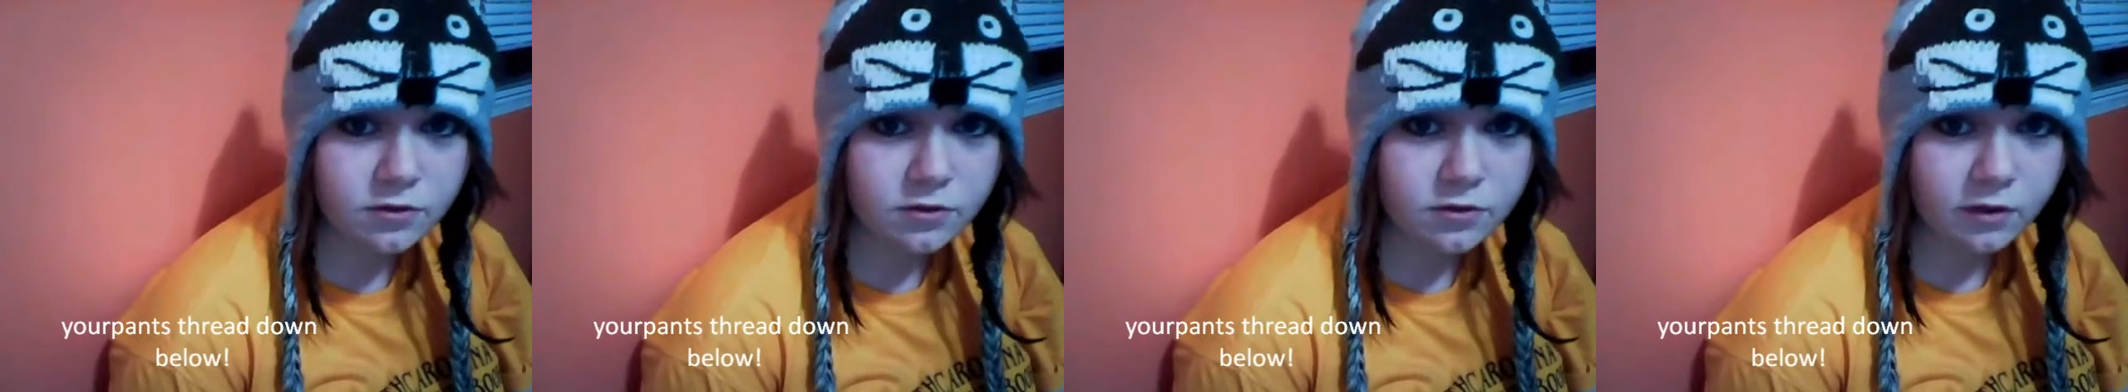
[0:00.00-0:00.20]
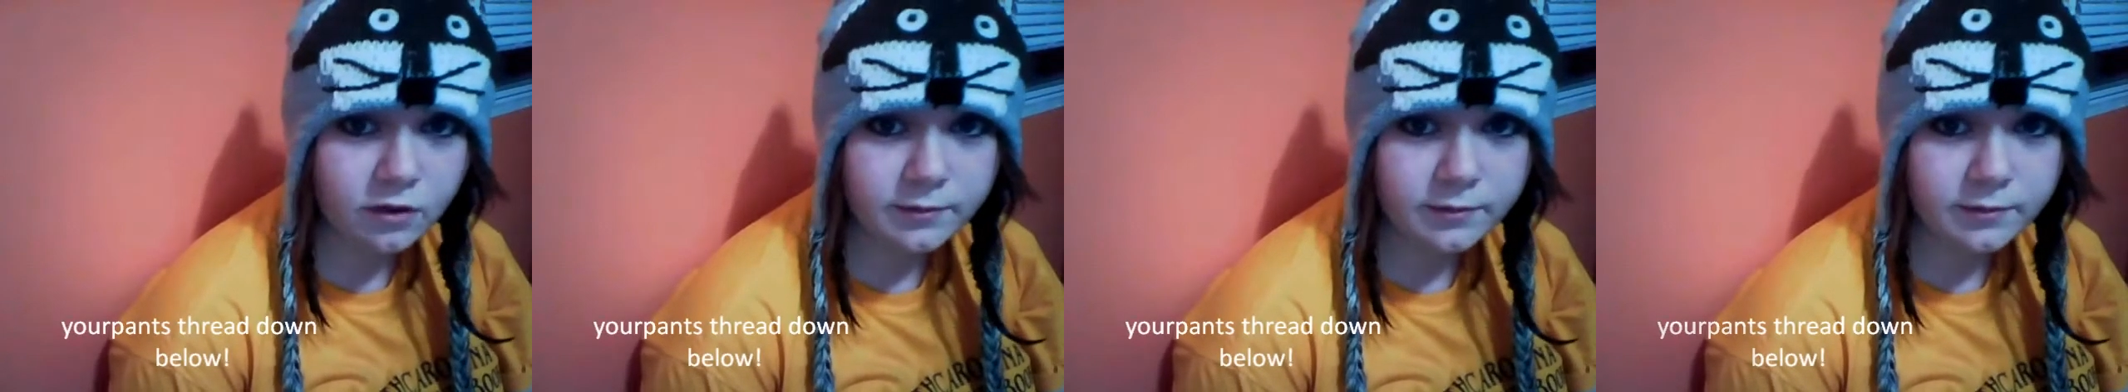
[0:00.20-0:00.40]

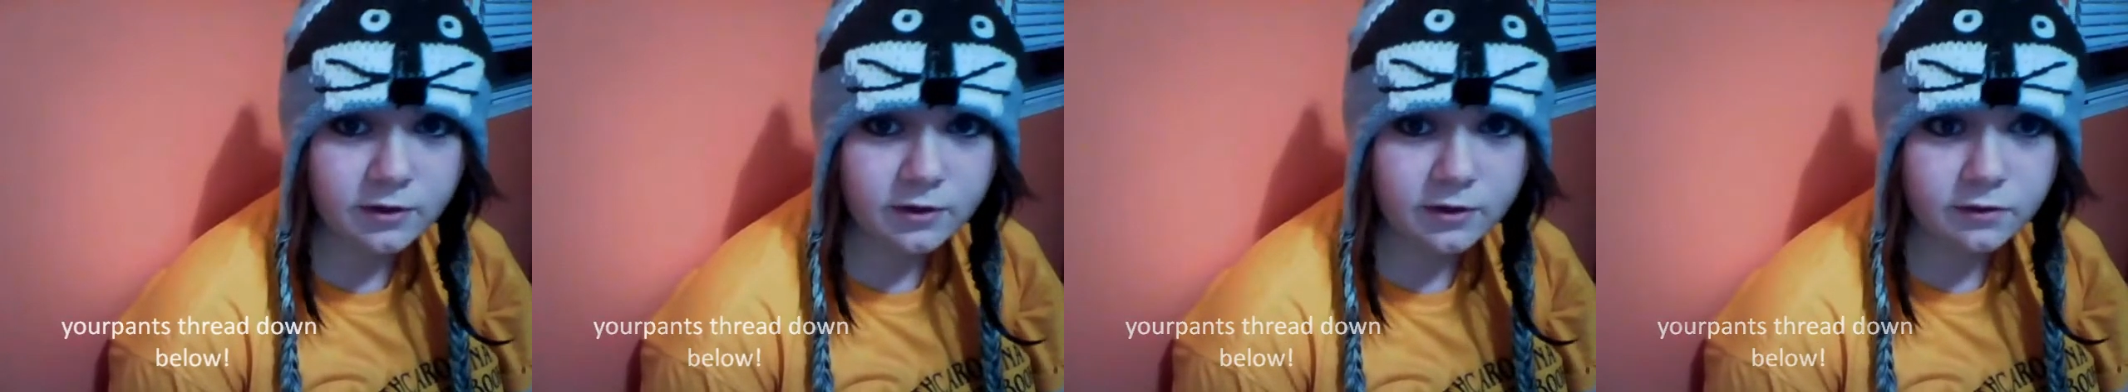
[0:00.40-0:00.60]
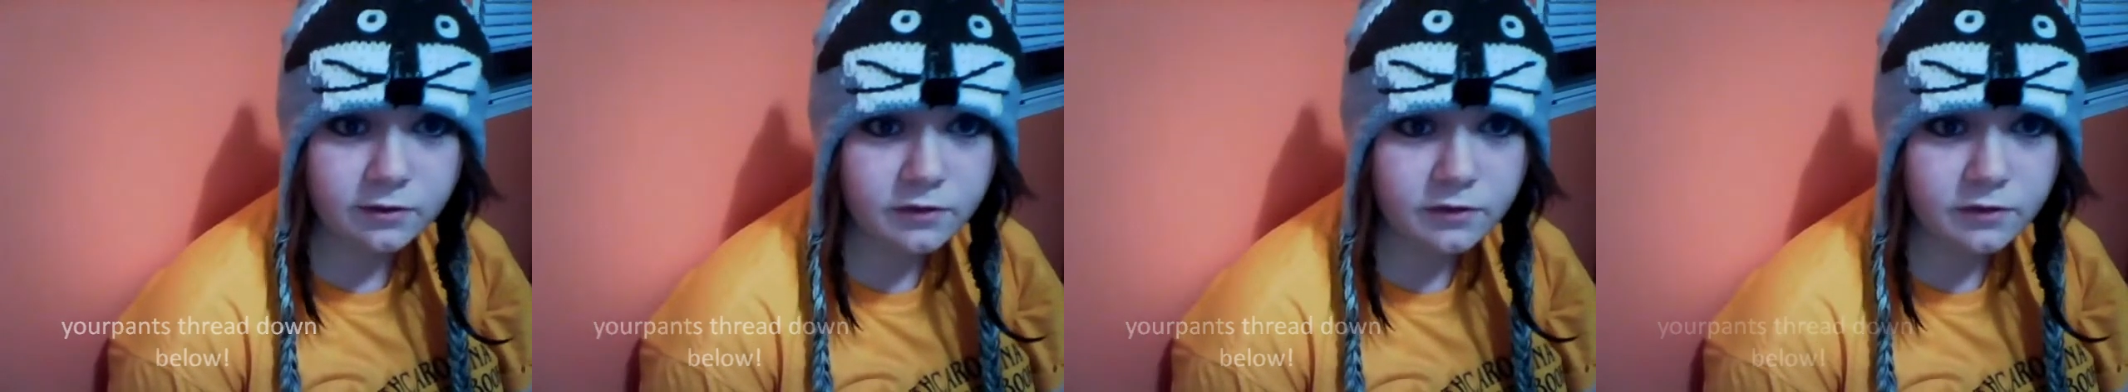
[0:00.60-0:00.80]
Charlie
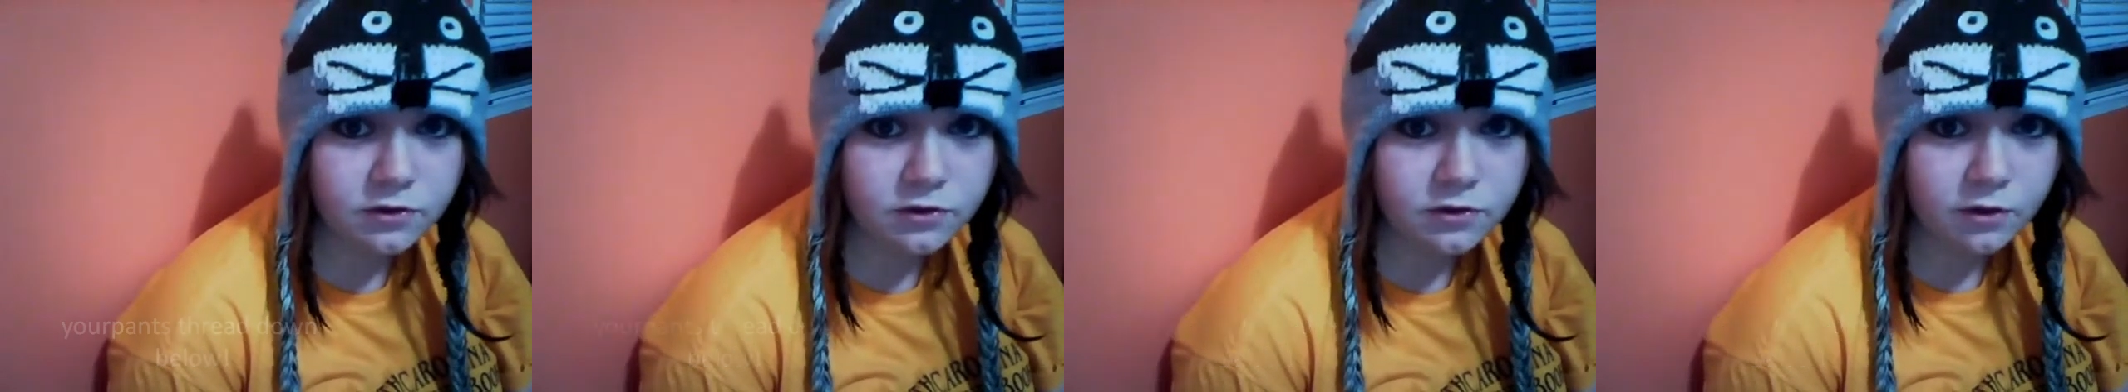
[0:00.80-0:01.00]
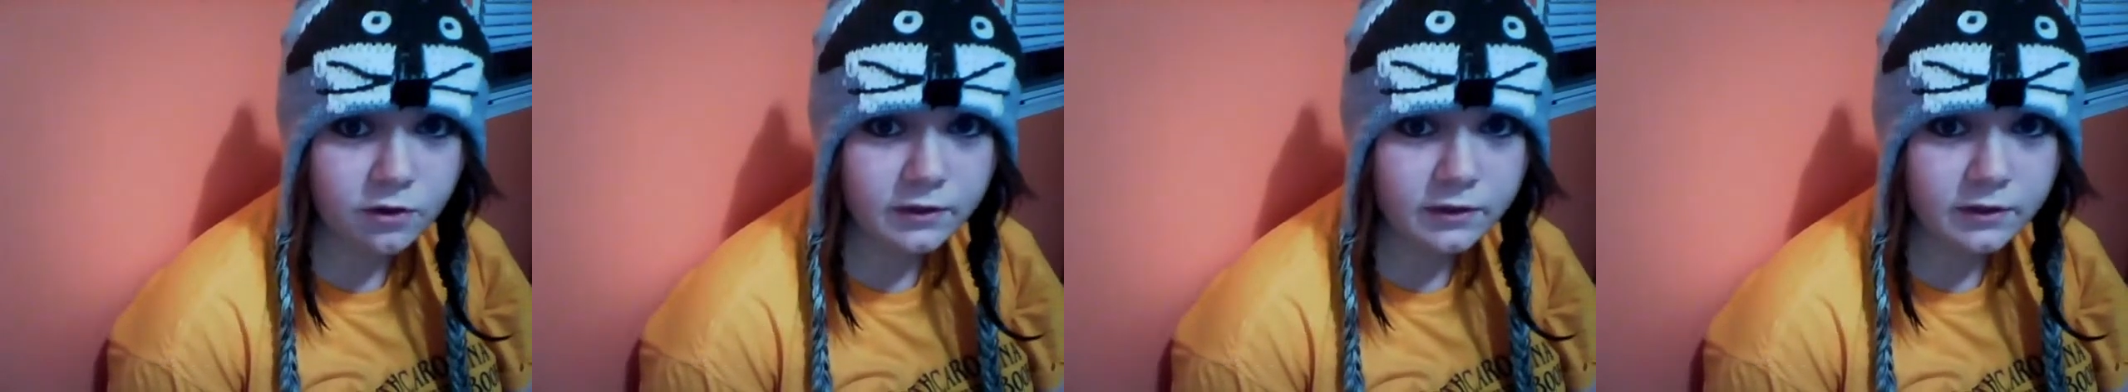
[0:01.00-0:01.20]
McDonald /
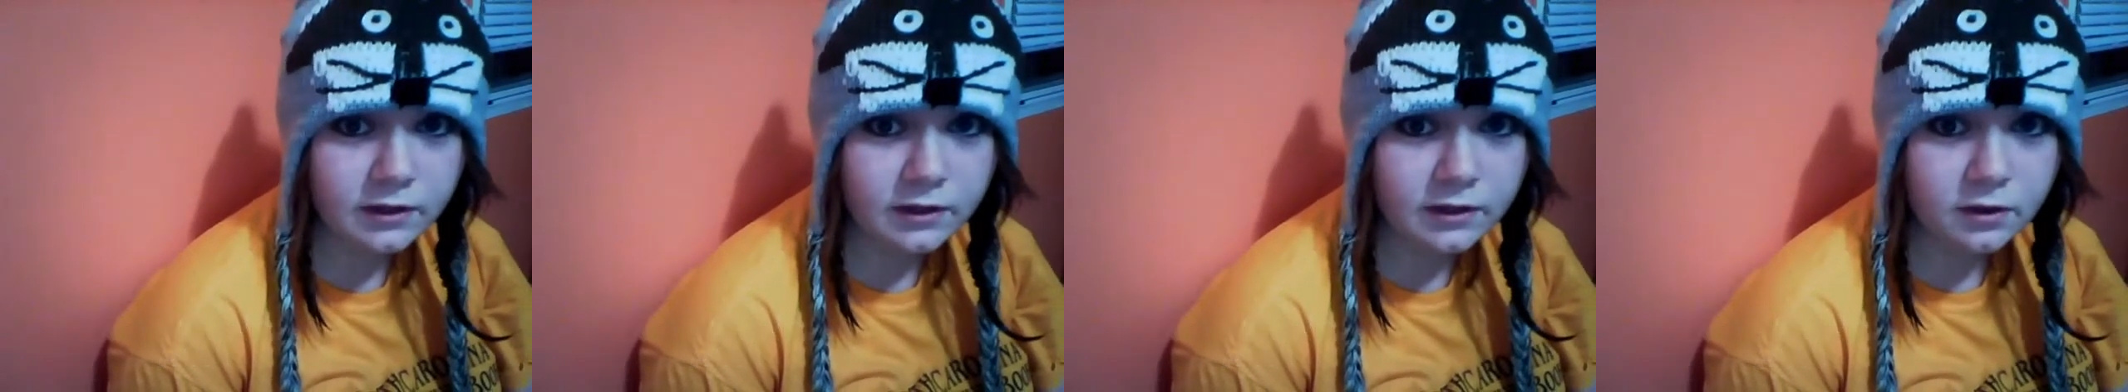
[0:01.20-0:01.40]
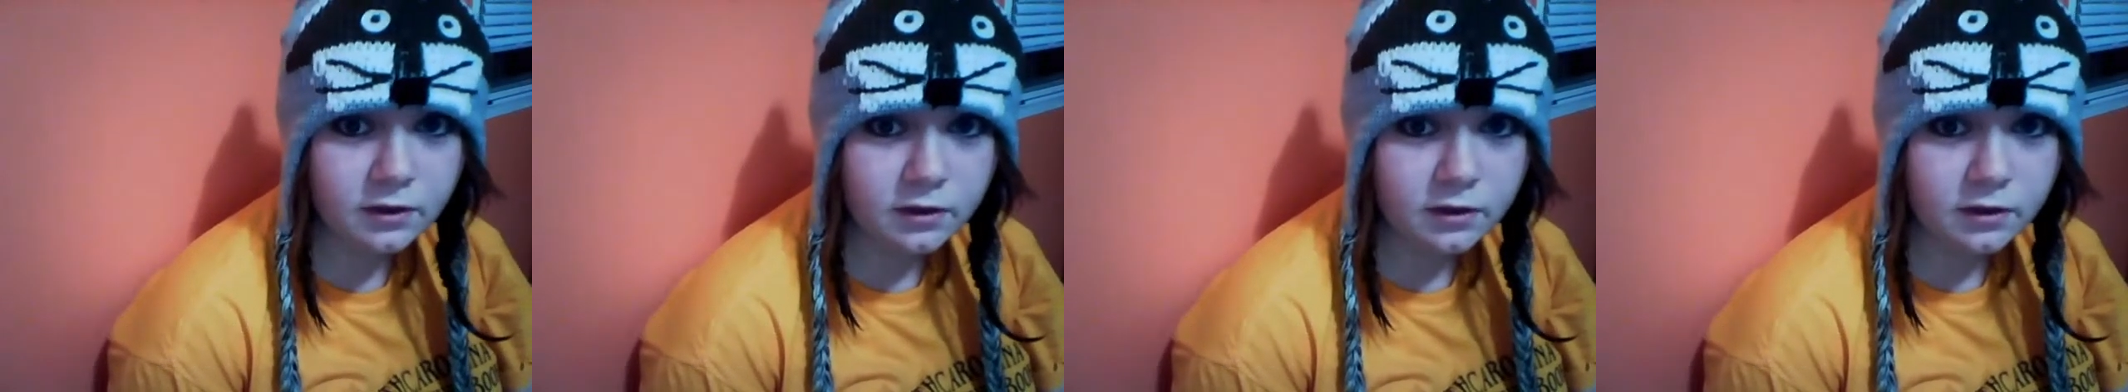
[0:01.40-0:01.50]
Charlie